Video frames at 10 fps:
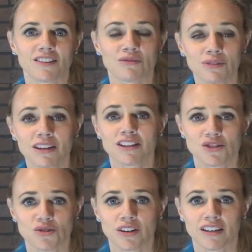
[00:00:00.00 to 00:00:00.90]
They'll really
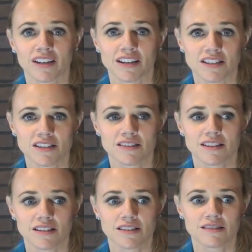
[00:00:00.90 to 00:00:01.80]
enjoy it.
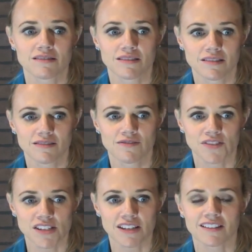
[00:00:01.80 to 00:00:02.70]
It's
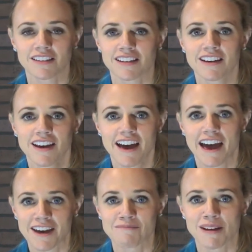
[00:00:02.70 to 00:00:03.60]
physically
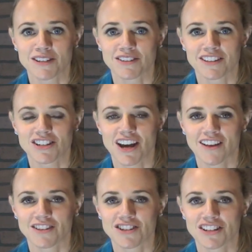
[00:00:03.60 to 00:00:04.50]
and mentally
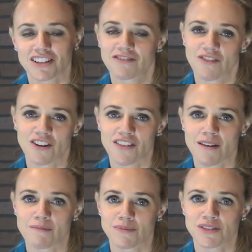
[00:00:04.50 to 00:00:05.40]
challenging for
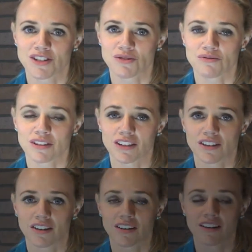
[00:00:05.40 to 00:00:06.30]
them, which is really
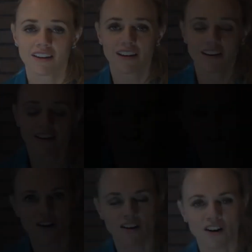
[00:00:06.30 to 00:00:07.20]
good.
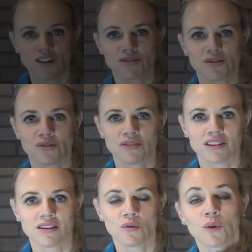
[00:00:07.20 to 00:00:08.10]
There are also
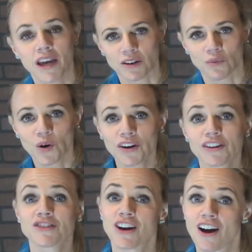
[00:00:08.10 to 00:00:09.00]
the weekend
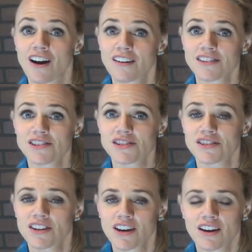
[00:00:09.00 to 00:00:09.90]
warrior
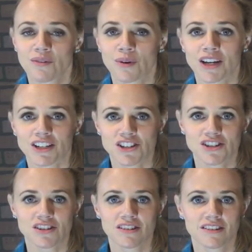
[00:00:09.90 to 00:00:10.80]
dogs,
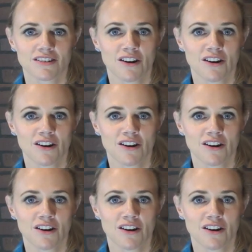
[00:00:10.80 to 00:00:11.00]
which